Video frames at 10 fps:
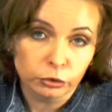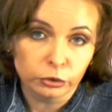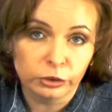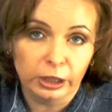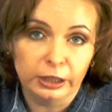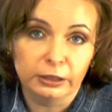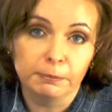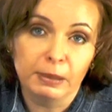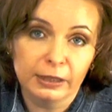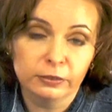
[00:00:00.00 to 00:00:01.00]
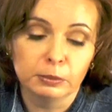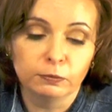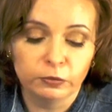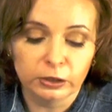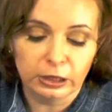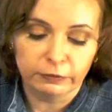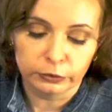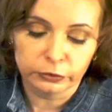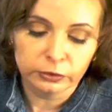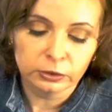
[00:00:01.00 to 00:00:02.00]
state, the maximum fill
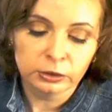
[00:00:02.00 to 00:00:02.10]
levels.